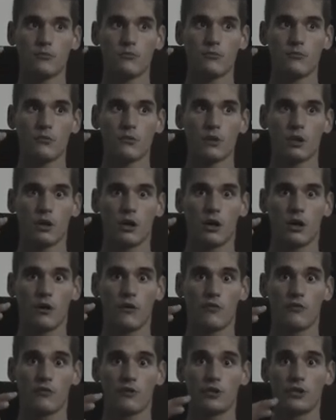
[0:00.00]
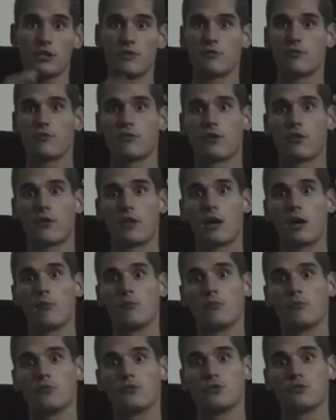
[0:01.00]
for
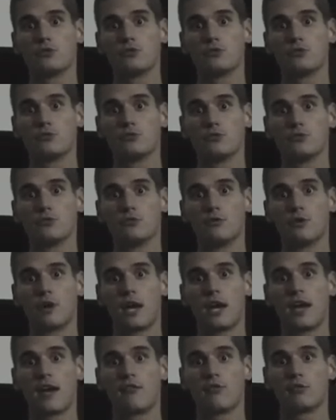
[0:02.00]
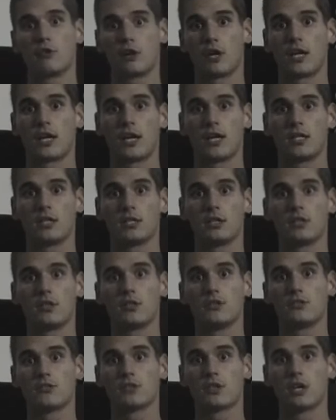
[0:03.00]
them to have great
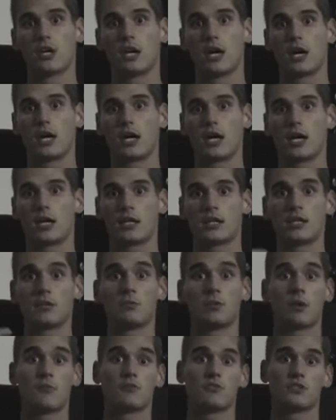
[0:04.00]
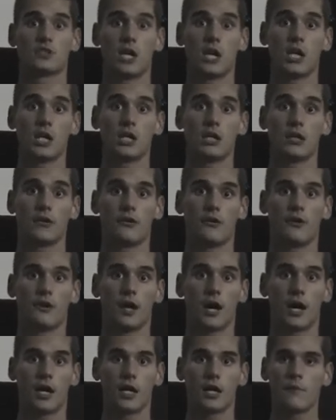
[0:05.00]
ideas on how to keep them sane in their
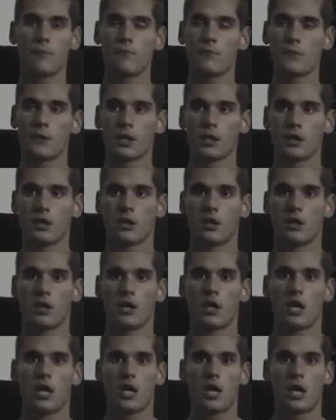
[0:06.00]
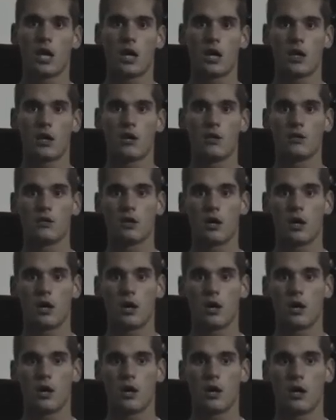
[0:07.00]
diet. And
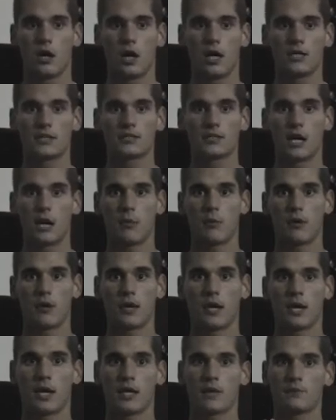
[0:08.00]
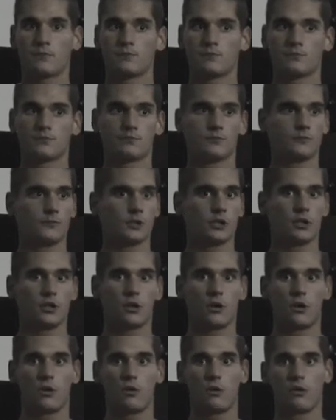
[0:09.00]
on top of that,
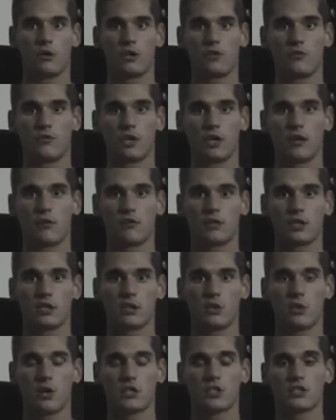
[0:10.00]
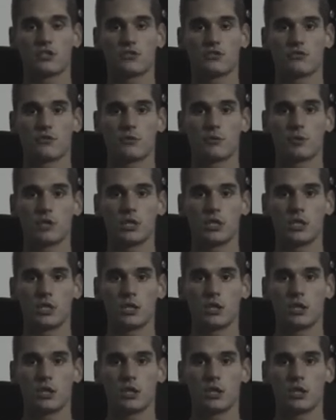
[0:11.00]
if you have any questions for me,